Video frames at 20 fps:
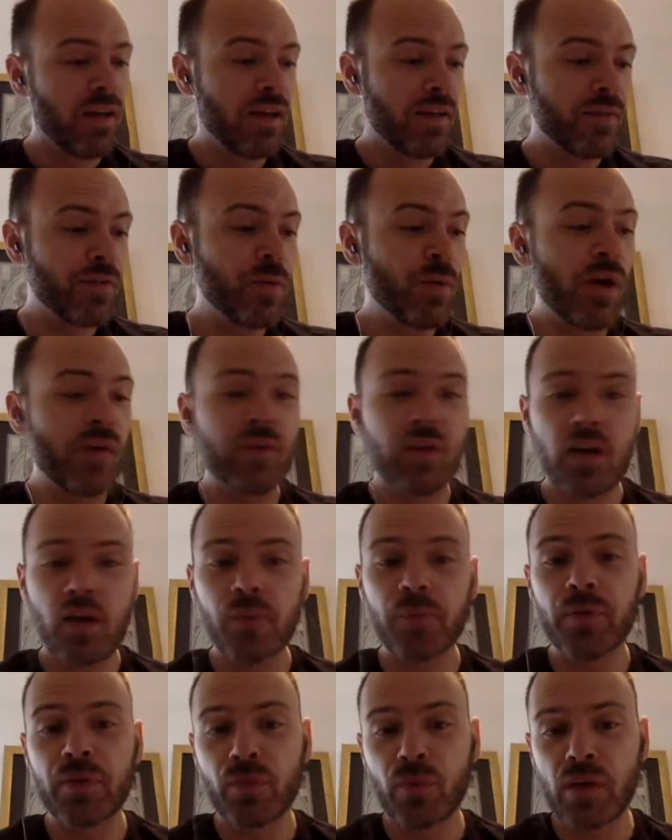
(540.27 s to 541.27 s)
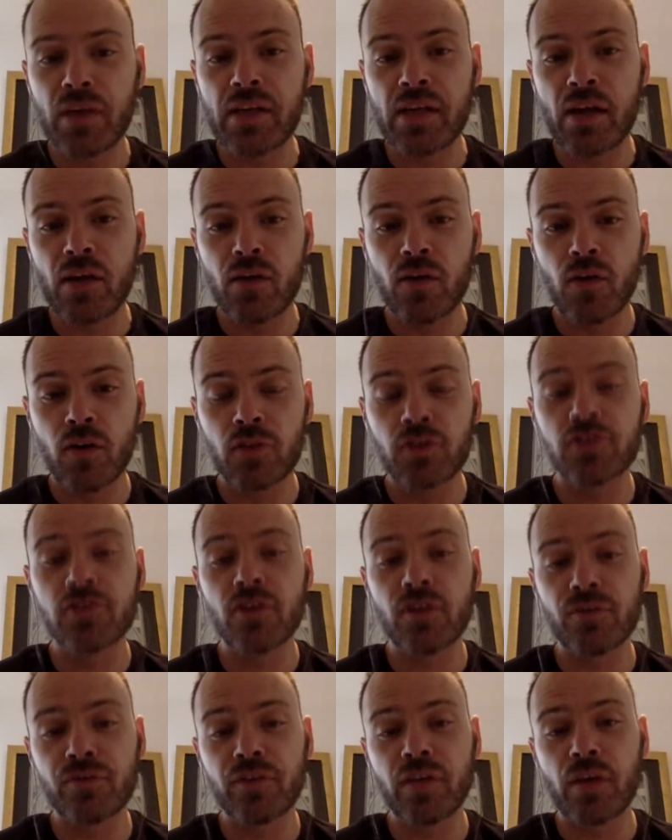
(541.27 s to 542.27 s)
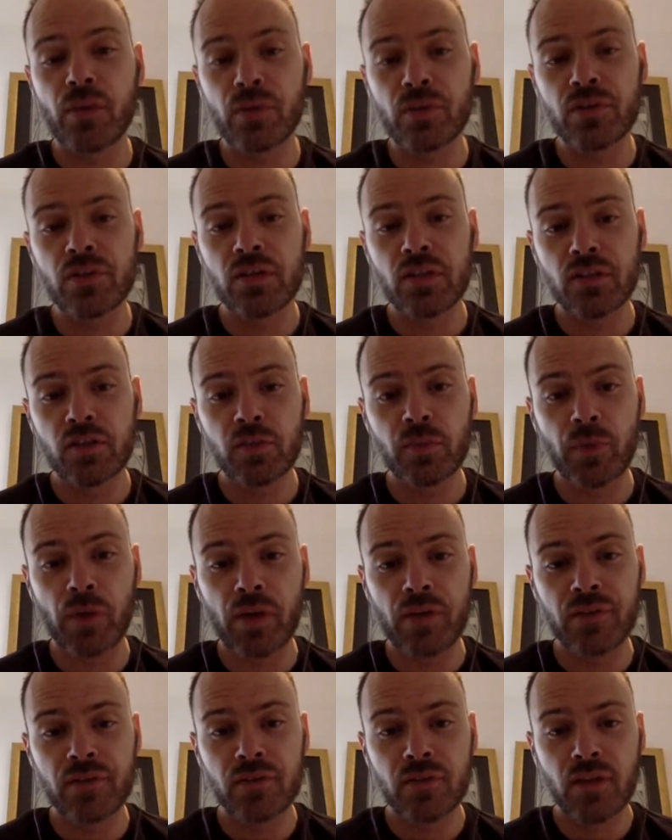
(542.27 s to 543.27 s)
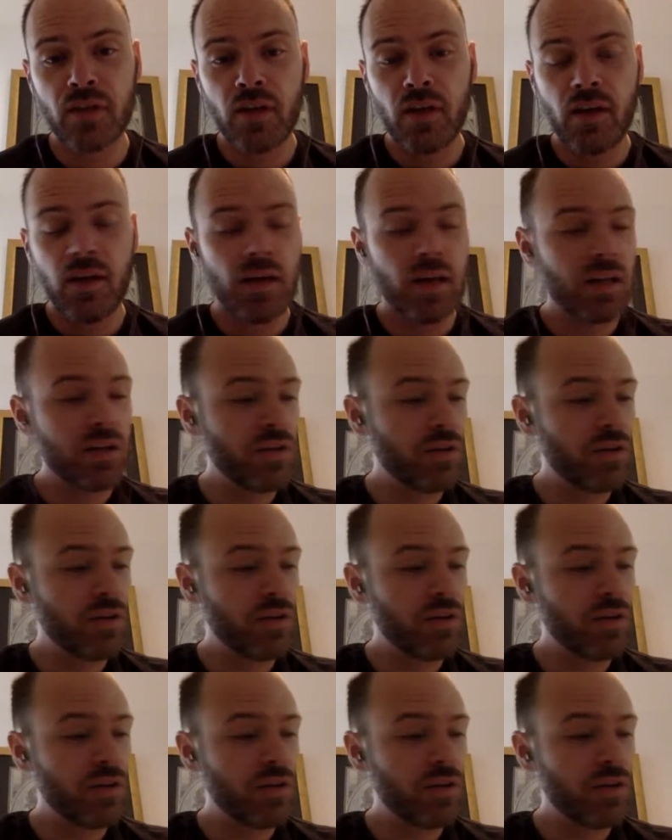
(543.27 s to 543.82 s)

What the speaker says: If you have a company right now called Sunflower Seed Express, and